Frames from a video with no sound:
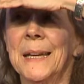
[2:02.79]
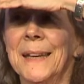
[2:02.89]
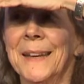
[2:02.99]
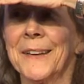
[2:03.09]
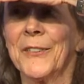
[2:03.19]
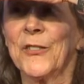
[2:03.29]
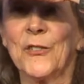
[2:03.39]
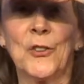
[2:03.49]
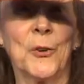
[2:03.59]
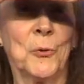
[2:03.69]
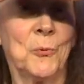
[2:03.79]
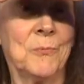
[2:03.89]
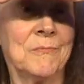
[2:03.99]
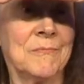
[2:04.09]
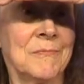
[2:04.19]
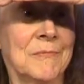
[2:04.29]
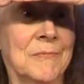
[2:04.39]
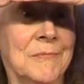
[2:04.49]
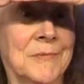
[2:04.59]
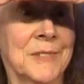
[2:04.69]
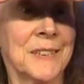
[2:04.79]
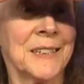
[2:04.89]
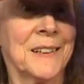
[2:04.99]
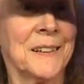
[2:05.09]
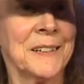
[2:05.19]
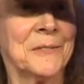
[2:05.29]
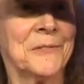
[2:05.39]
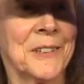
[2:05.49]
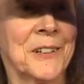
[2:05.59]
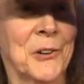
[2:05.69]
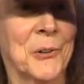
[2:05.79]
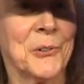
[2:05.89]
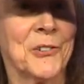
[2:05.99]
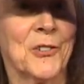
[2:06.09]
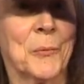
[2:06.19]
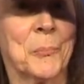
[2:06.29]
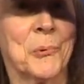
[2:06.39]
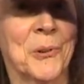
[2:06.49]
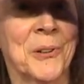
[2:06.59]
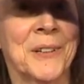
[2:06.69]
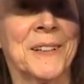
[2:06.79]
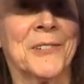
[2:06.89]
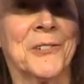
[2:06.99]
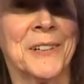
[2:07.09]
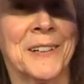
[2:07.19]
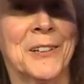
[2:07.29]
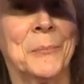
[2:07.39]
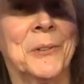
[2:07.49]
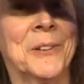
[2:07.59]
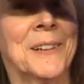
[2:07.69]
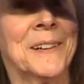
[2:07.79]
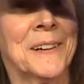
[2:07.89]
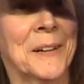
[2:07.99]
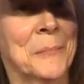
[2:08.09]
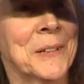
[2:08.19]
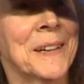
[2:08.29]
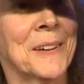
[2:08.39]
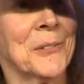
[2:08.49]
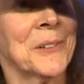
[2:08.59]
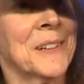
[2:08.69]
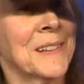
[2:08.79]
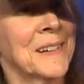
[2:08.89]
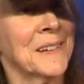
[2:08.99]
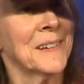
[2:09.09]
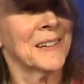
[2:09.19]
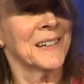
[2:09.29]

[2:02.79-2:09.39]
And so they kind of encouraged the broad internet community to come together, and it didn't.